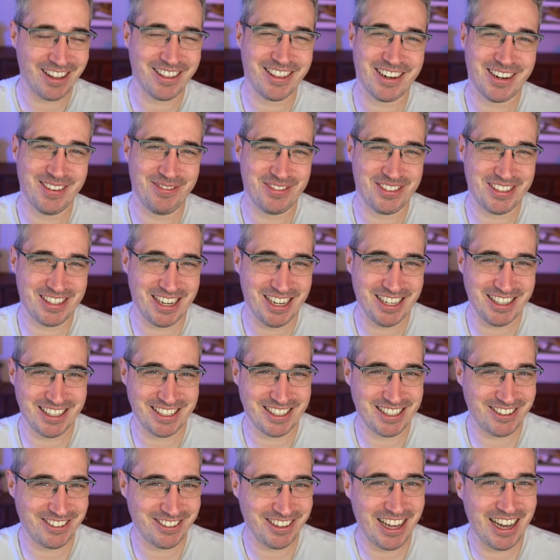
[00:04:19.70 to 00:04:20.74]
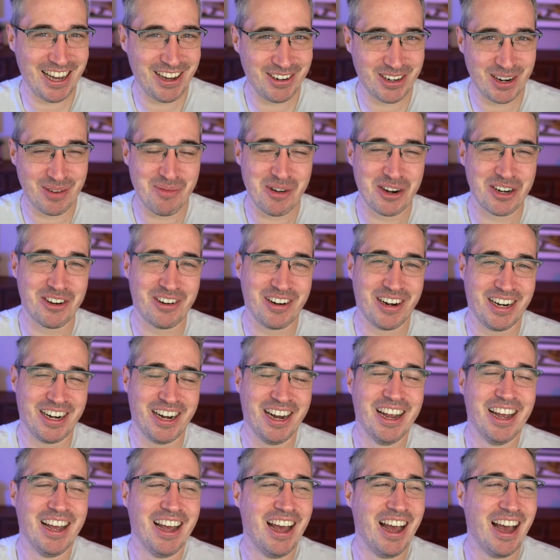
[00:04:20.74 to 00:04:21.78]
now that I'm saying this out loud, I'm
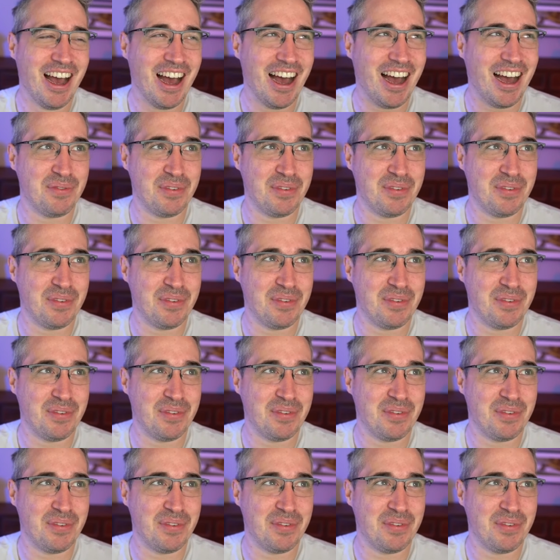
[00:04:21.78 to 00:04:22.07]
wondering uh,